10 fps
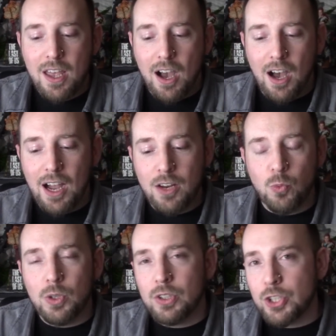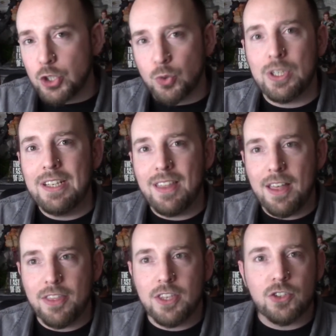I will agree
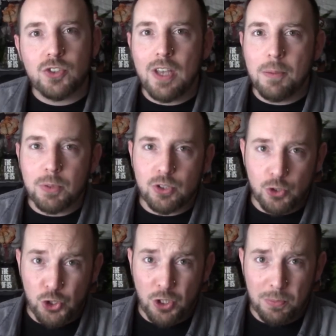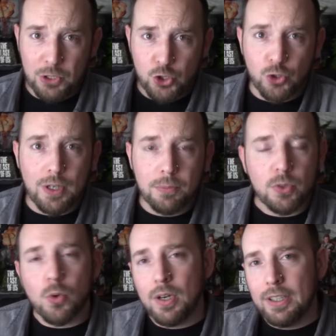that this episode should have been trimmed,
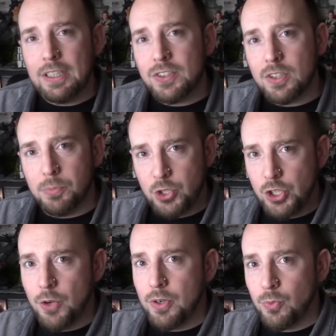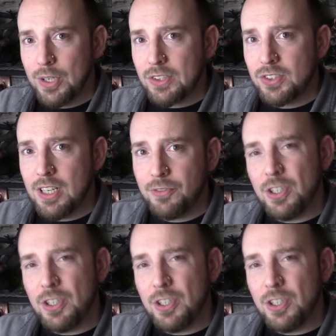or at least the Michonne and Rick stuff.